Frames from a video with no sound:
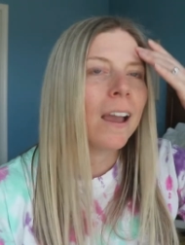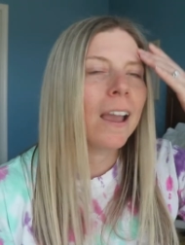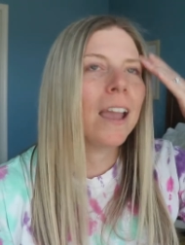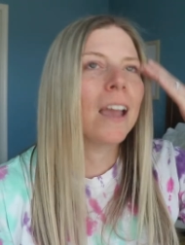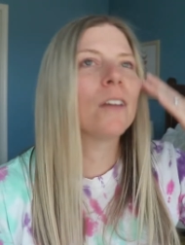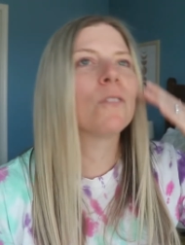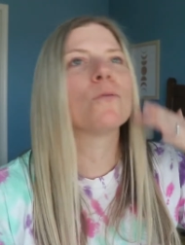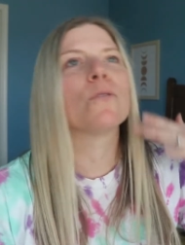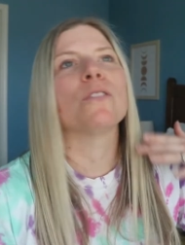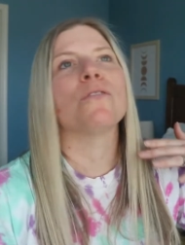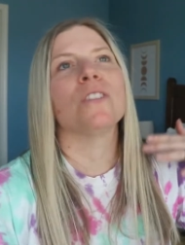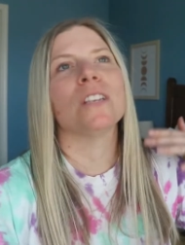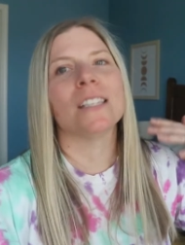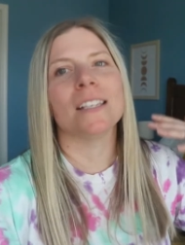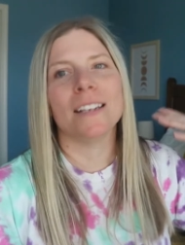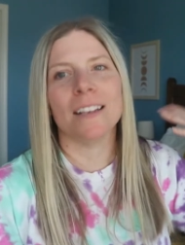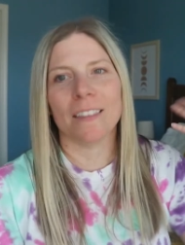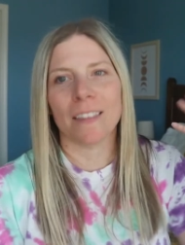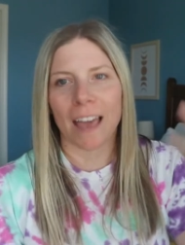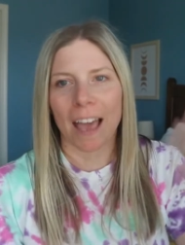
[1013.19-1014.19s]
and
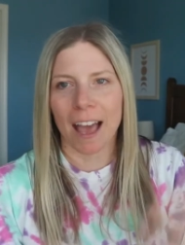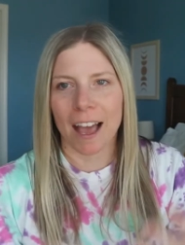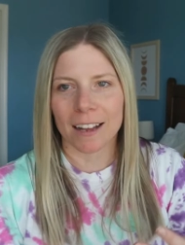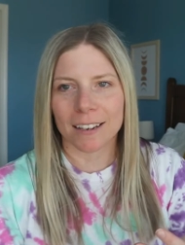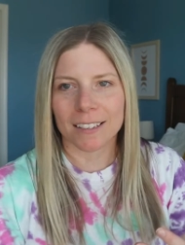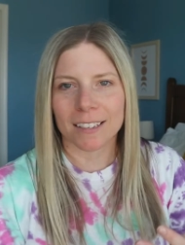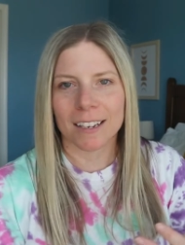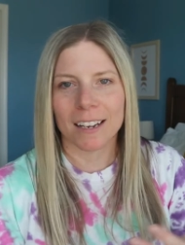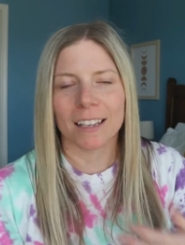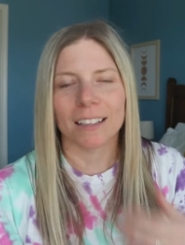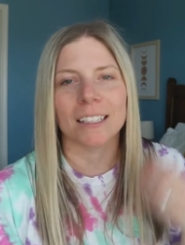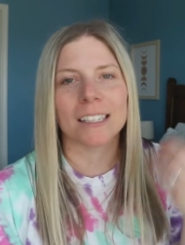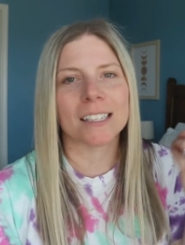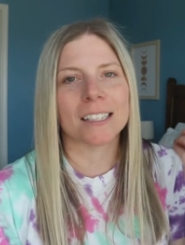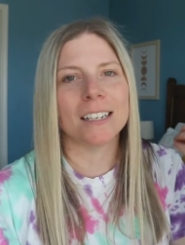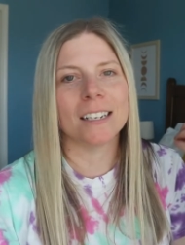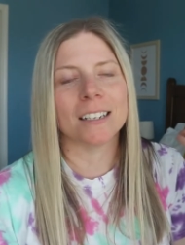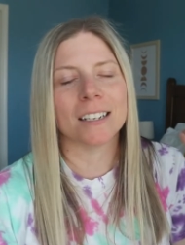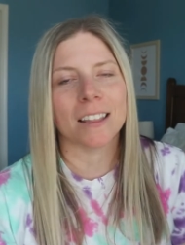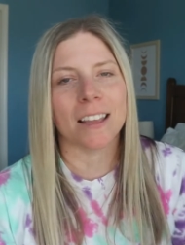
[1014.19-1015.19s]
revisiting that and
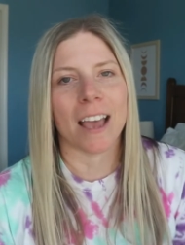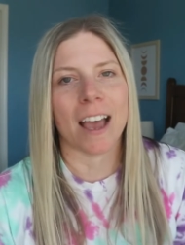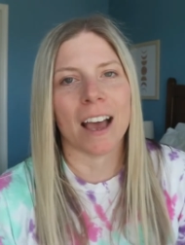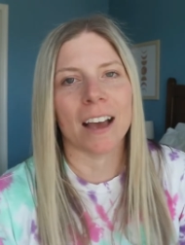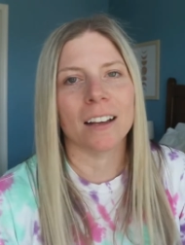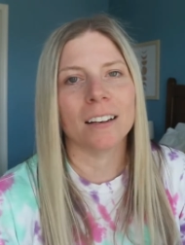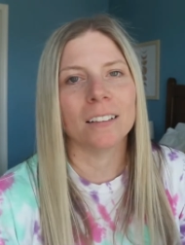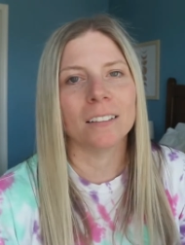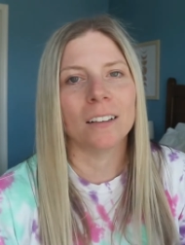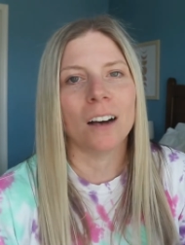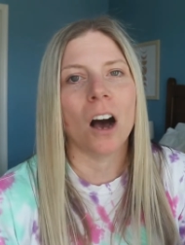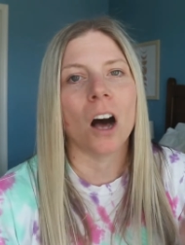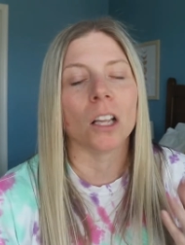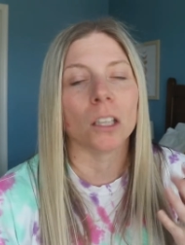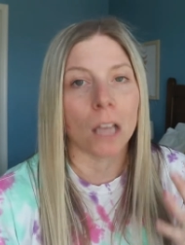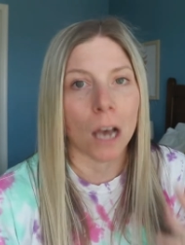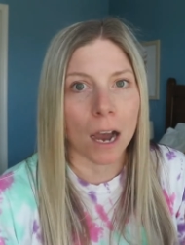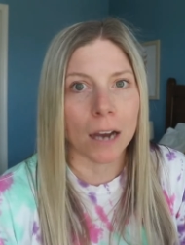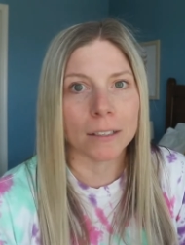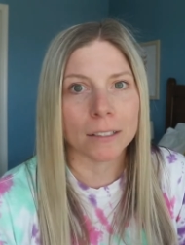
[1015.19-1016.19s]
listening to that a
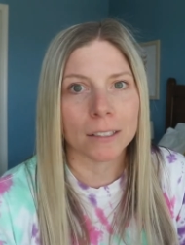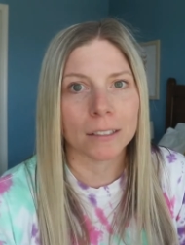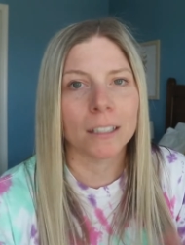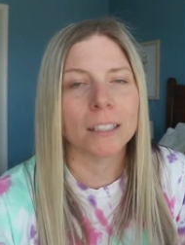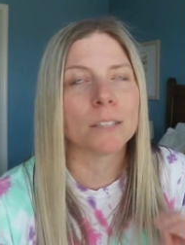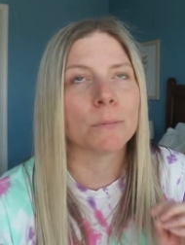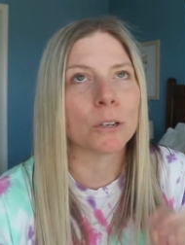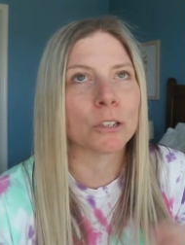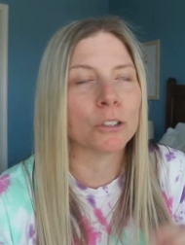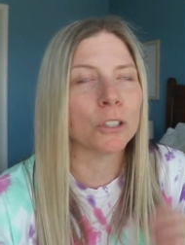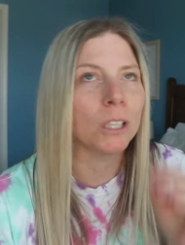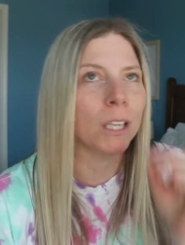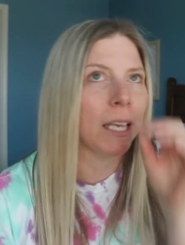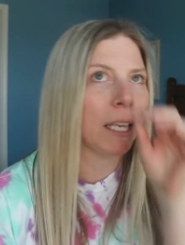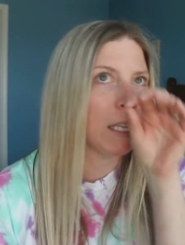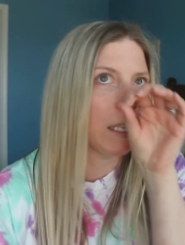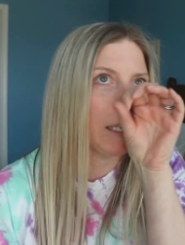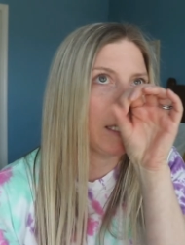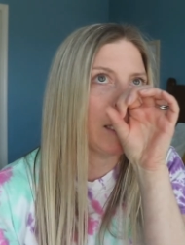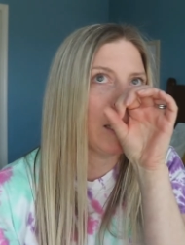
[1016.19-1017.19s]
lot, especially
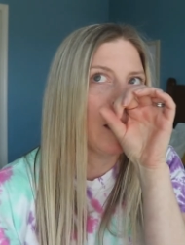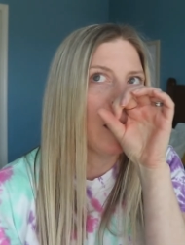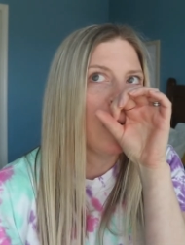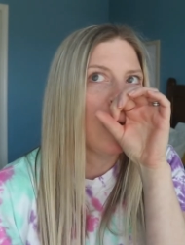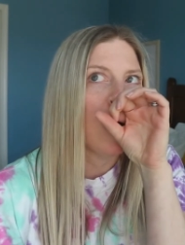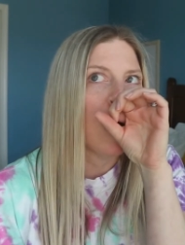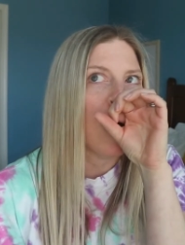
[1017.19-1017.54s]
lately.